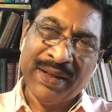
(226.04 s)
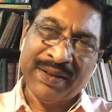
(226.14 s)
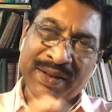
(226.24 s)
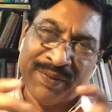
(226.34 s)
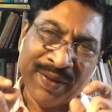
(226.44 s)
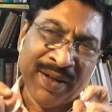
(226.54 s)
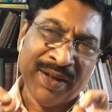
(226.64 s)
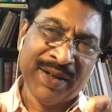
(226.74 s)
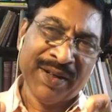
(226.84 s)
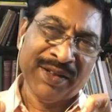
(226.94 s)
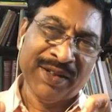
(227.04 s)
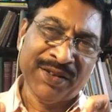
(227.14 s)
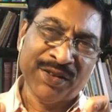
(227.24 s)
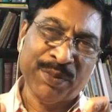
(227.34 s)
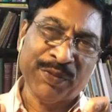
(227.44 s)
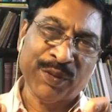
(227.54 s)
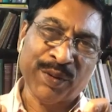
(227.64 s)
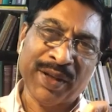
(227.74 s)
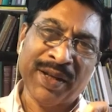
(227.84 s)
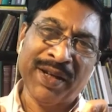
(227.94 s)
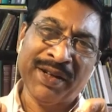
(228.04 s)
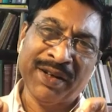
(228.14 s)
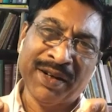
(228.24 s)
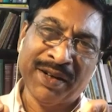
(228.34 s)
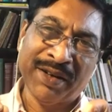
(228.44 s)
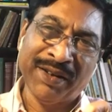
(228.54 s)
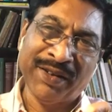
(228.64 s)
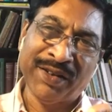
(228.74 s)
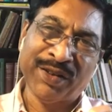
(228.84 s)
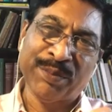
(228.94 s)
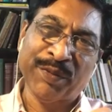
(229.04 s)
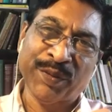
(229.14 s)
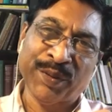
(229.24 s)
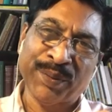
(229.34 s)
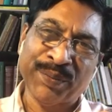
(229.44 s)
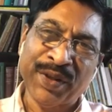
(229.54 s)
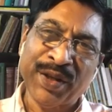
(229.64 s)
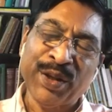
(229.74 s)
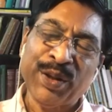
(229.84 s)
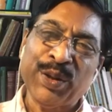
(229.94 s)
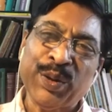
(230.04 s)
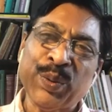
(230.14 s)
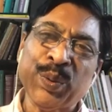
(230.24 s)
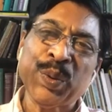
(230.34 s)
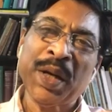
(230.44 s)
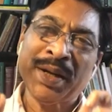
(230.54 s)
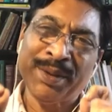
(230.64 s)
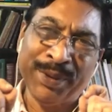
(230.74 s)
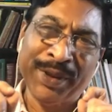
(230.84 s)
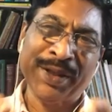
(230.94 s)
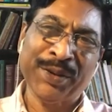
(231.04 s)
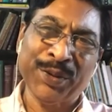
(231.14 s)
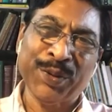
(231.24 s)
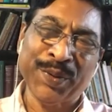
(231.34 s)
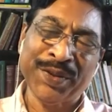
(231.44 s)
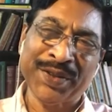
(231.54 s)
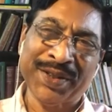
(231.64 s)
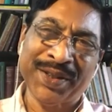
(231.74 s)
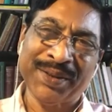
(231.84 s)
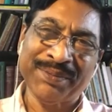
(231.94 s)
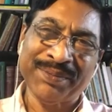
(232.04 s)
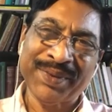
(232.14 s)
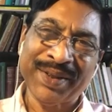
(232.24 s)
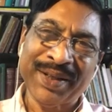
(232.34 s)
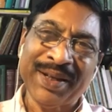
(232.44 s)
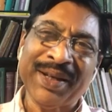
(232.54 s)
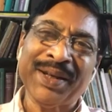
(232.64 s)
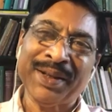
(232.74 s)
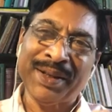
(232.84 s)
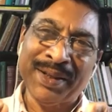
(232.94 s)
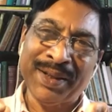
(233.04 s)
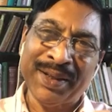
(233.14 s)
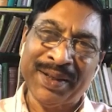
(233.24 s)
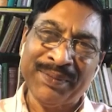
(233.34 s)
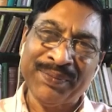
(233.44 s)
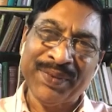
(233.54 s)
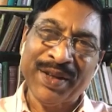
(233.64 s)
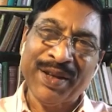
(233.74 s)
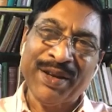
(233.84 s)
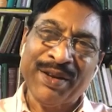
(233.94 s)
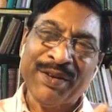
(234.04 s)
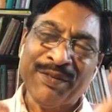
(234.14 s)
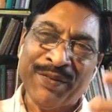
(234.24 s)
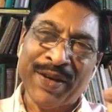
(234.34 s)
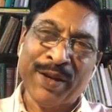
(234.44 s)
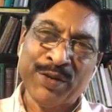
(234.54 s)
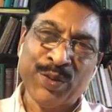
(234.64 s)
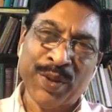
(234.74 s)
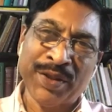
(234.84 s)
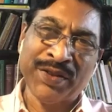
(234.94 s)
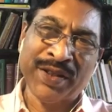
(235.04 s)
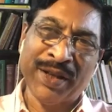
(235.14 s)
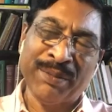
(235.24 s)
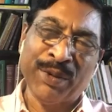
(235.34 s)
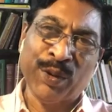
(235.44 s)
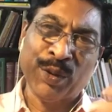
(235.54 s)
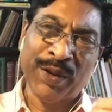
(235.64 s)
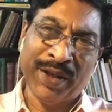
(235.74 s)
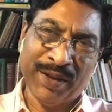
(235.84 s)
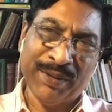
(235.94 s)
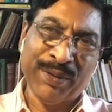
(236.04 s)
700 years before, 800 years before, you had a bigger university in India where students came not only